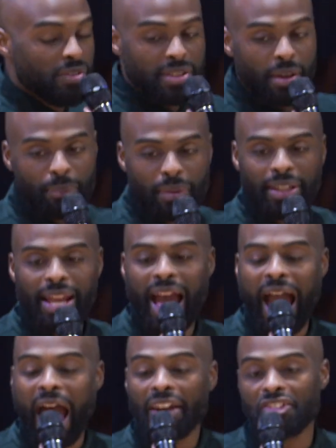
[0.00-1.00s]
something
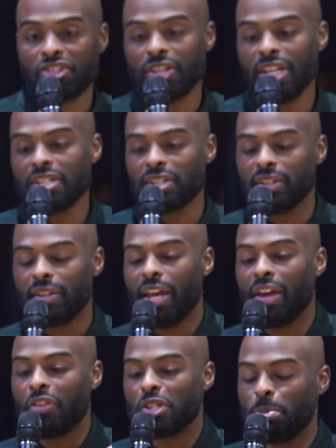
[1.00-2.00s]
out of season
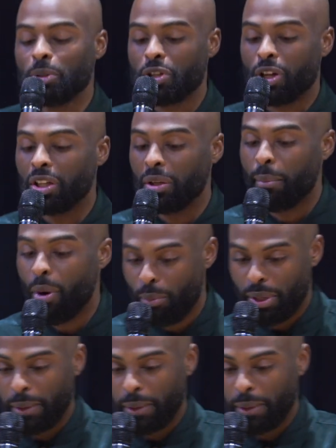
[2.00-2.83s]
in this particular moment.